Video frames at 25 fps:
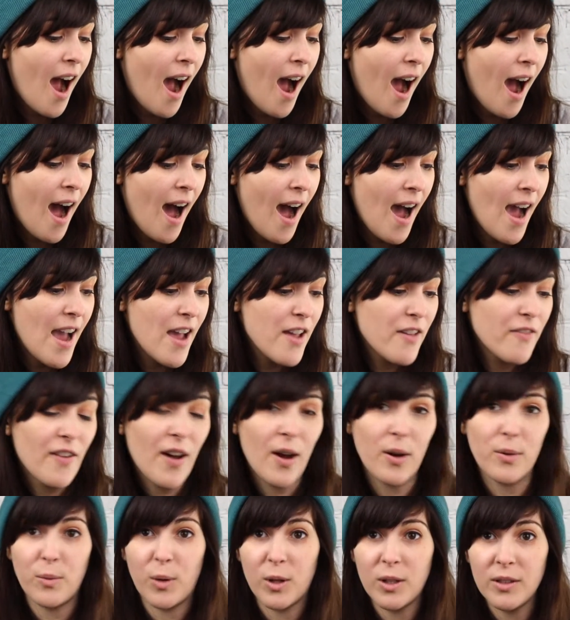I
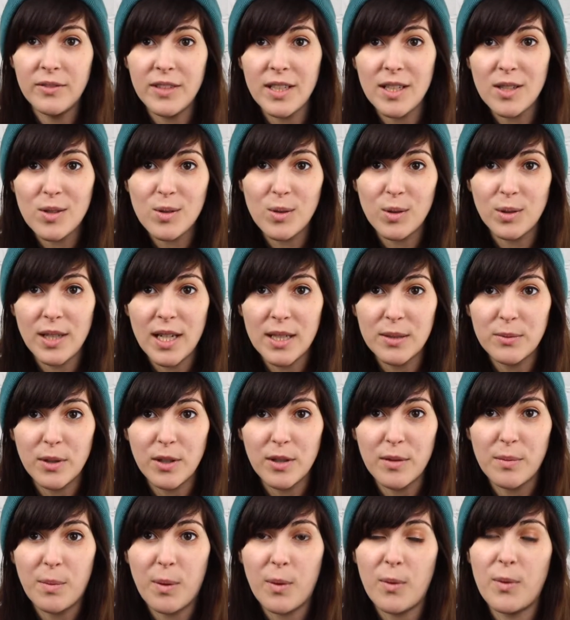found one of these sold on
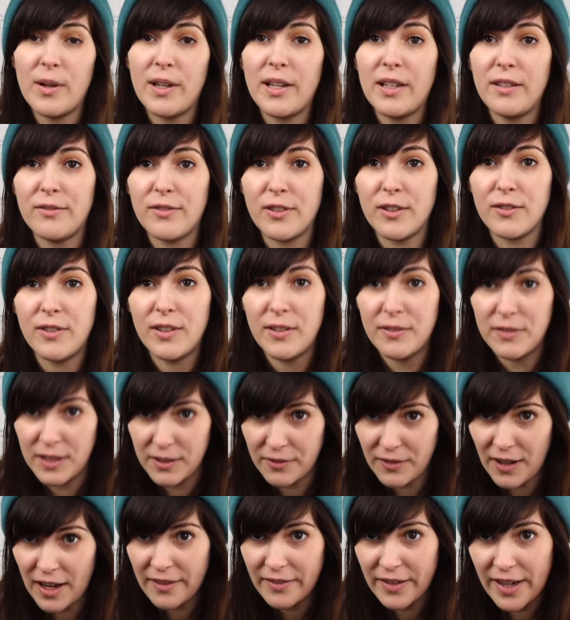WorthPoint for
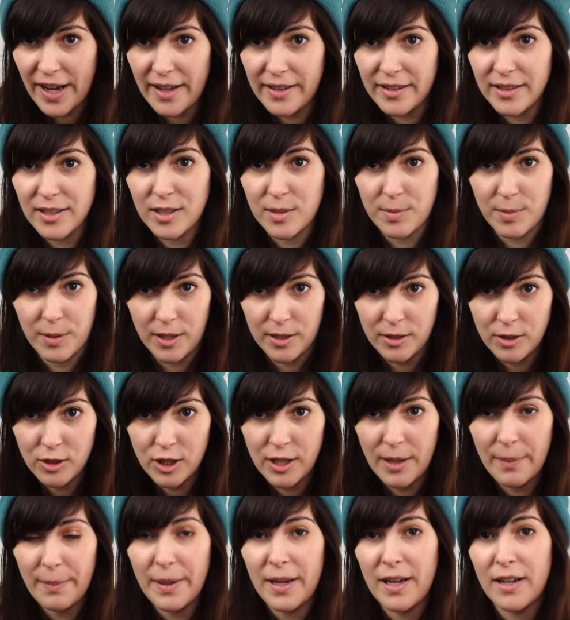$55 plus
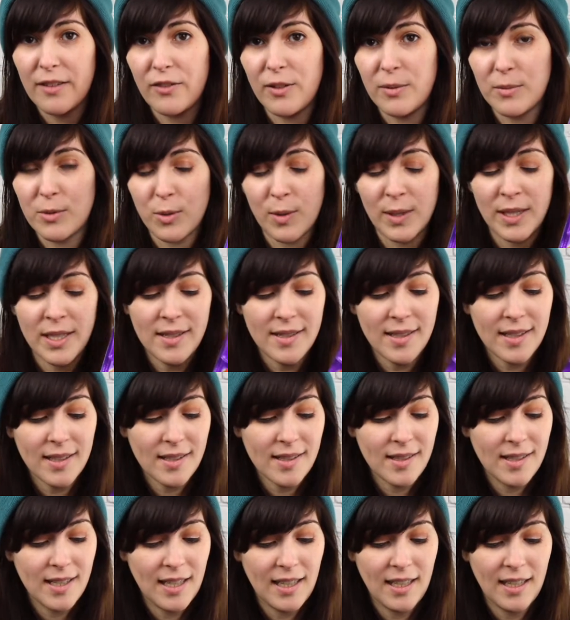shipping from
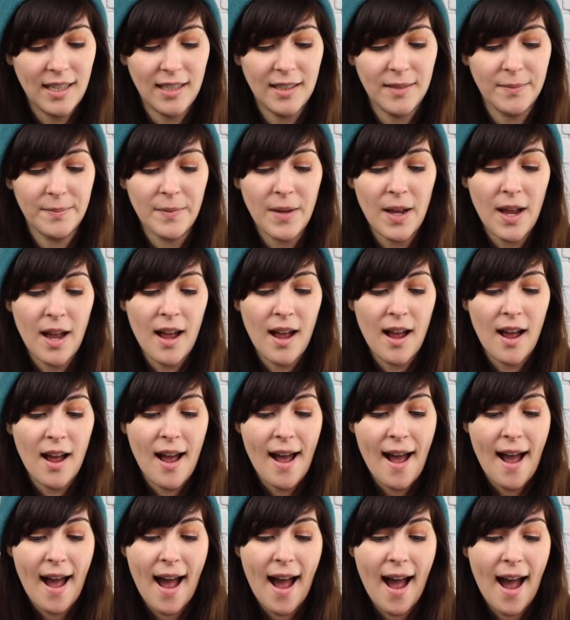2016.
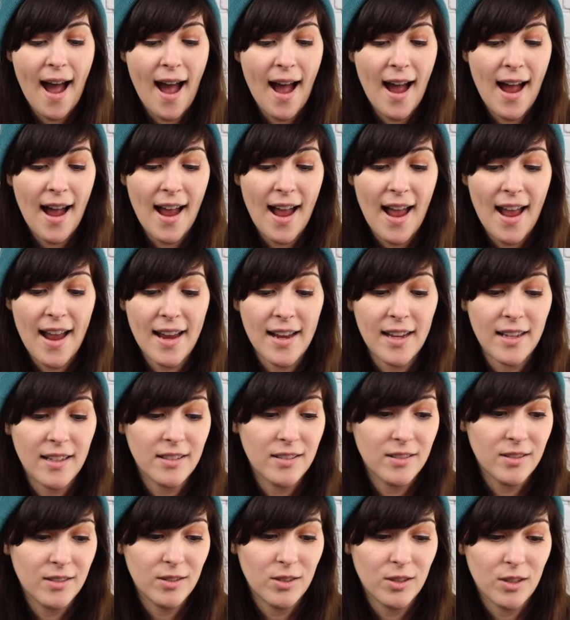I
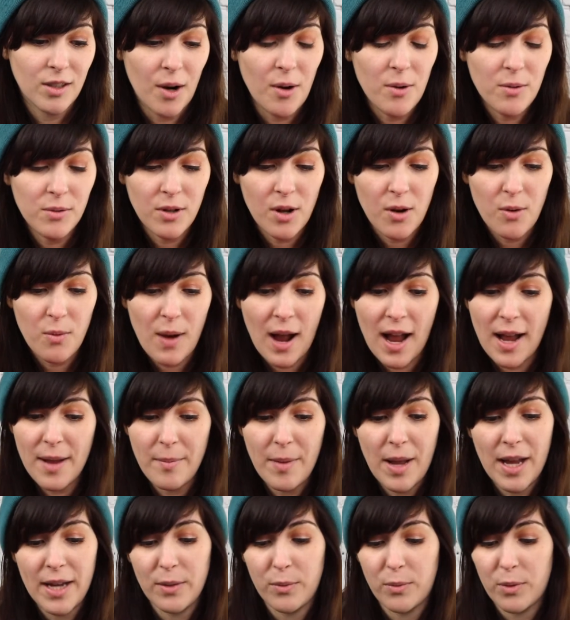don't know why
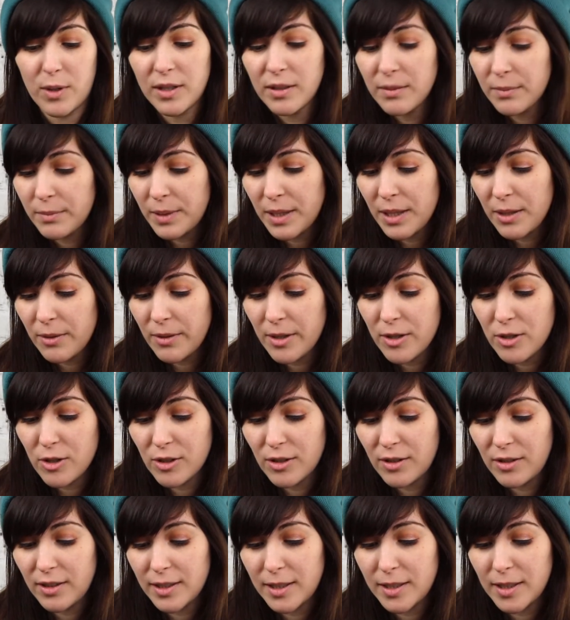mine wouldn't be
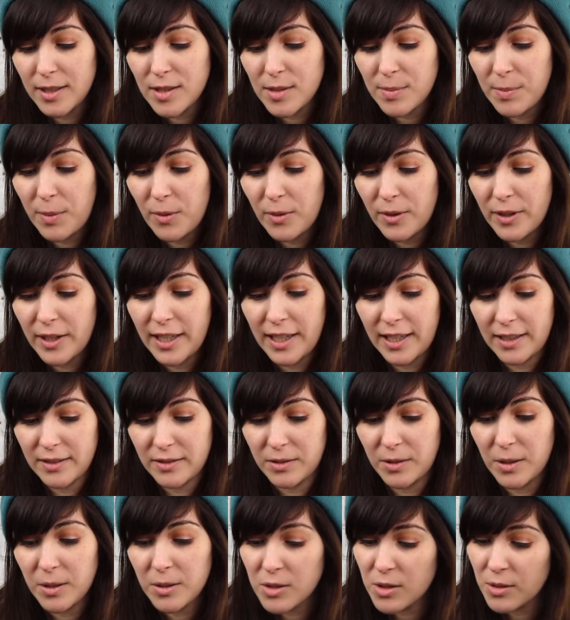original at this point. It
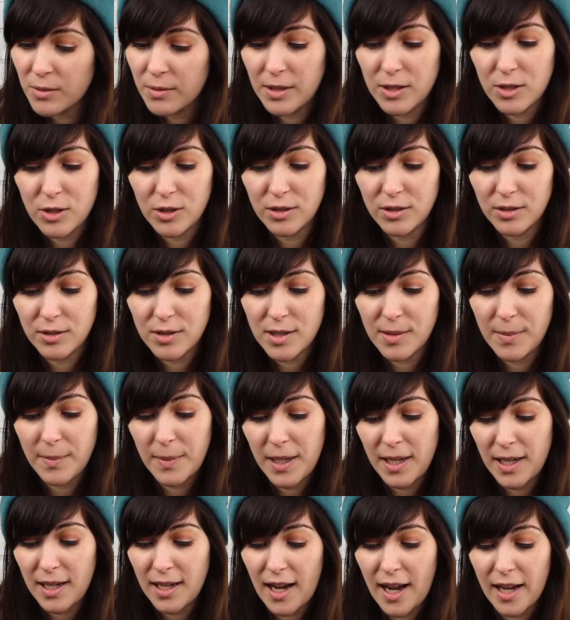looks original to
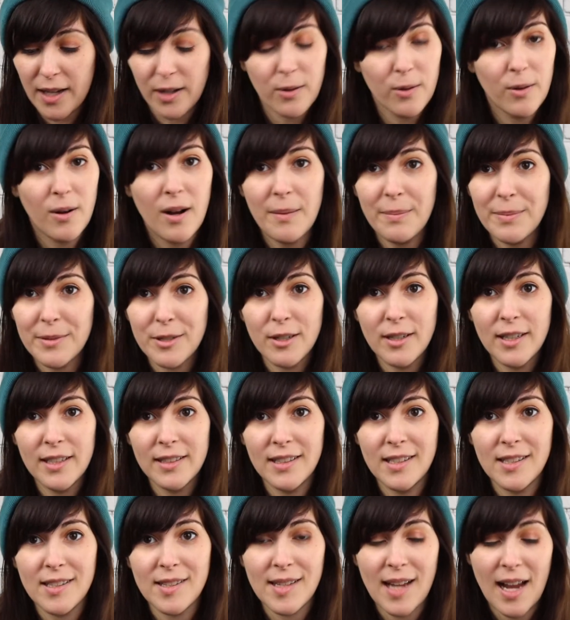me. I grew up during
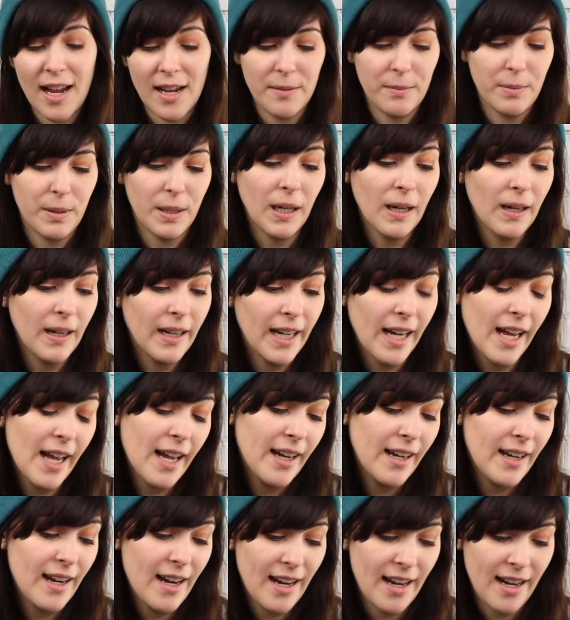this time
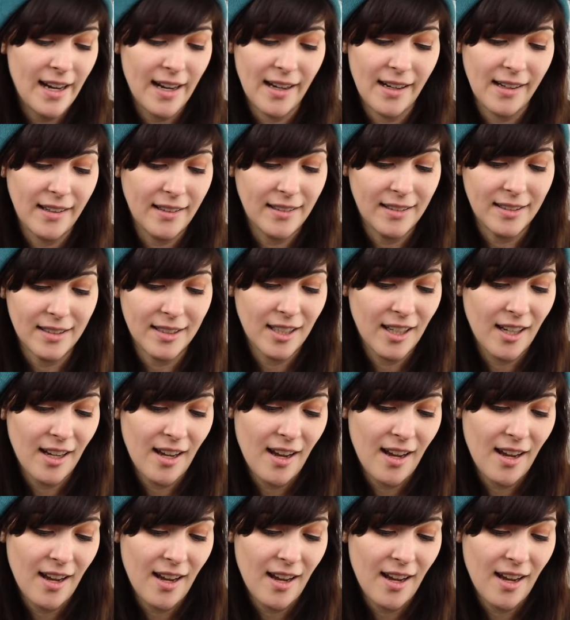period and